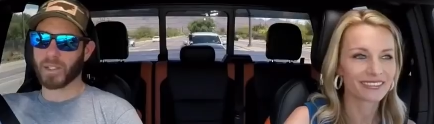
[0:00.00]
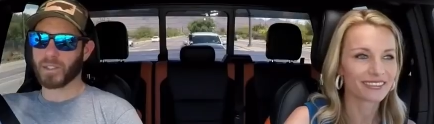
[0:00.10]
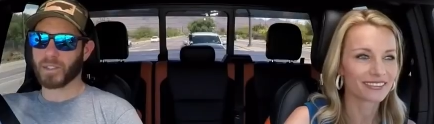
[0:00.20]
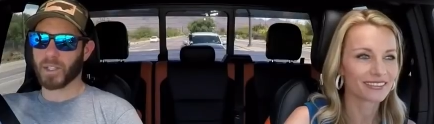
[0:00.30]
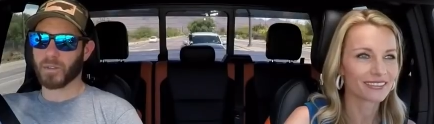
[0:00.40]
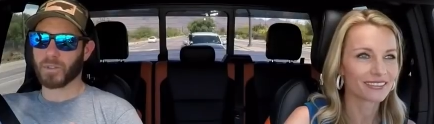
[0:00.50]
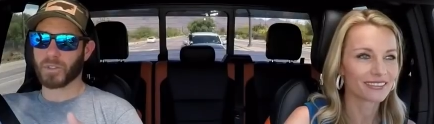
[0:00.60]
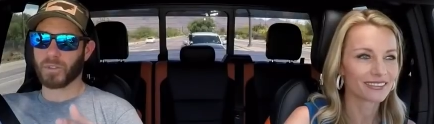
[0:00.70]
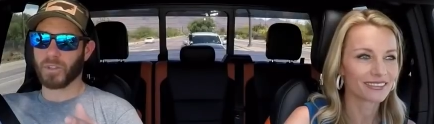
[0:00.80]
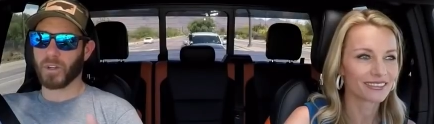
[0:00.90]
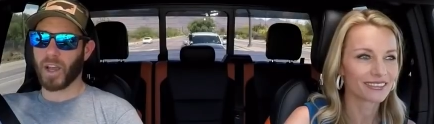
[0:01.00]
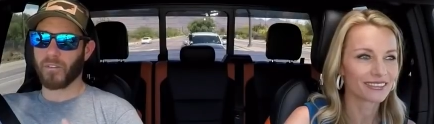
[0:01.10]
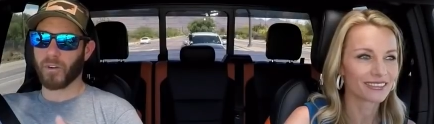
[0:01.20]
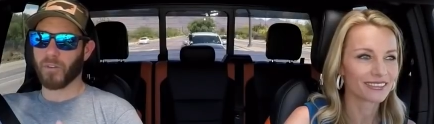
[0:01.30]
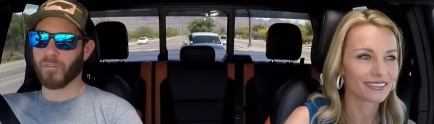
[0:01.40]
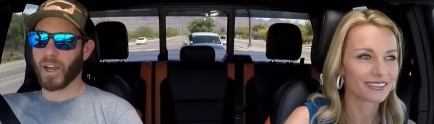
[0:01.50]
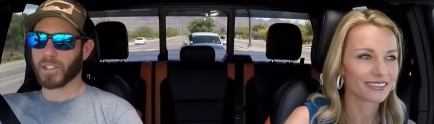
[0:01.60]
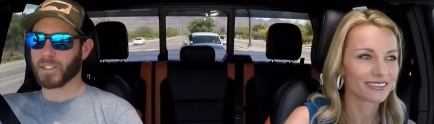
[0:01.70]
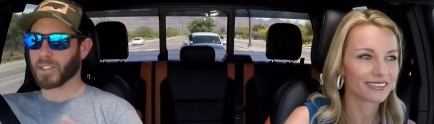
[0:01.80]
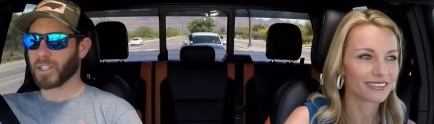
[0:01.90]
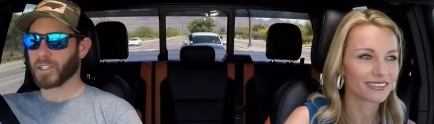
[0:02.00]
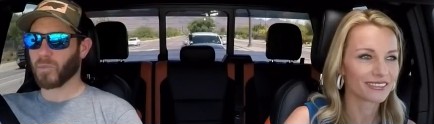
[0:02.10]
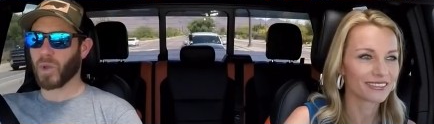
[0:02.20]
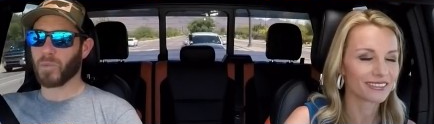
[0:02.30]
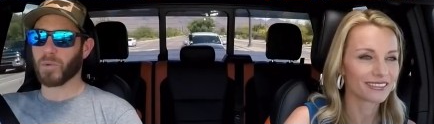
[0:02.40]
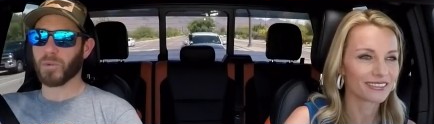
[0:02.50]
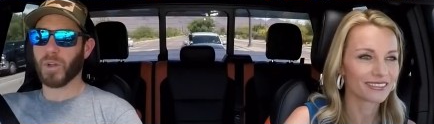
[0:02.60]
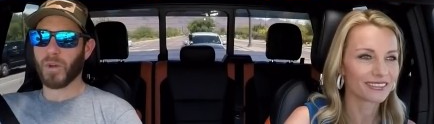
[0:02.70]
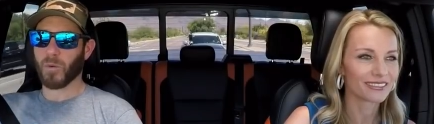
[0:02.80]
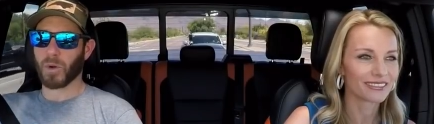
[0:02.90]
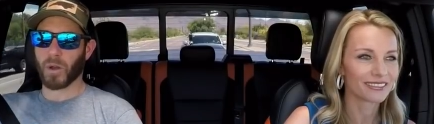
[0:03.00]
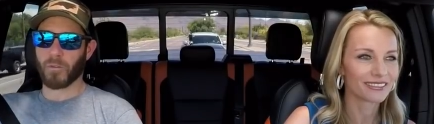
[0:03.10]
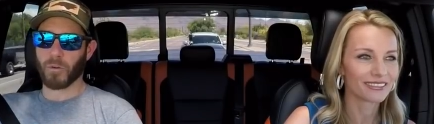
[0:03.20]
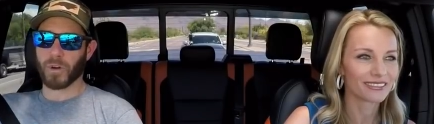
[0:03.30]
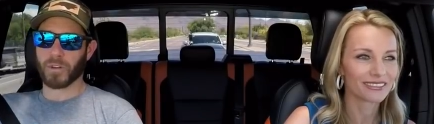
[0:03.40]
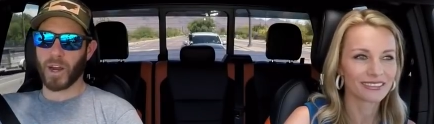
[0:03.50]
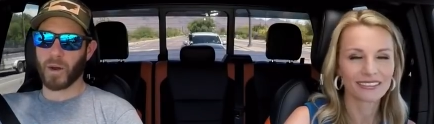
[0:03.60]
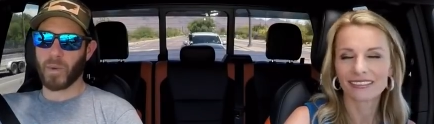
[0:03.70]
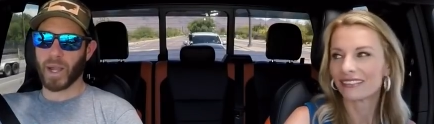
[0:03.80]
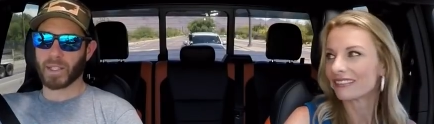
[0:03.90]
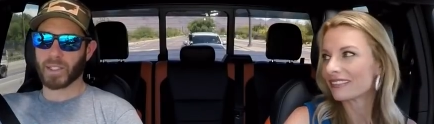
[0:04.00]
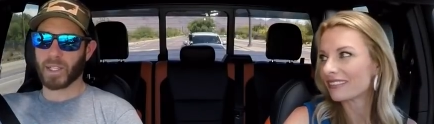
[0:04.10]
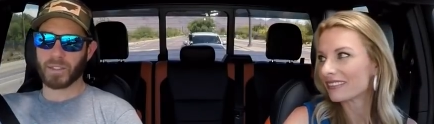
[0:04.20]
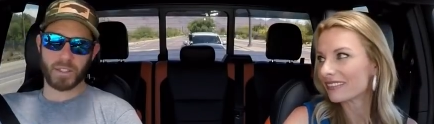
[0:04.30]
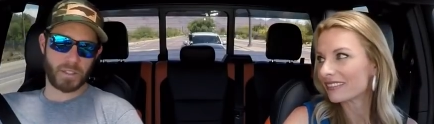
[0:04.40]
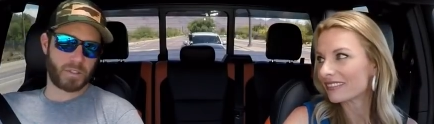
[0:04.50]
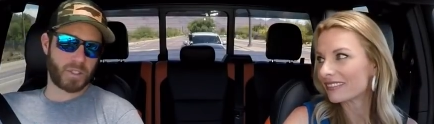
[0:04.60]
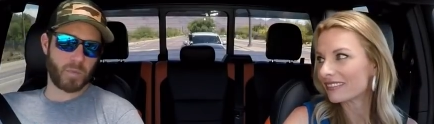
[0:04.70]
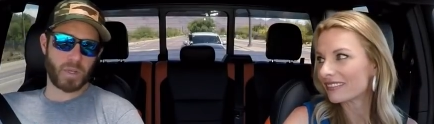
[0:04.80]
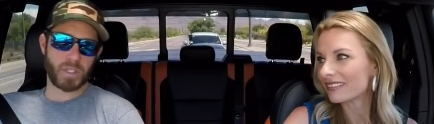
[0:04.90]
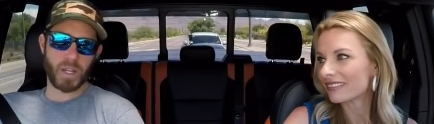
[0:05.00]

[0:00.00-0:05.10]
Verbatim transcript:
Speaker 1: it's you know you have your own vices. Like some people will go through an entire bag of seeds because there's so much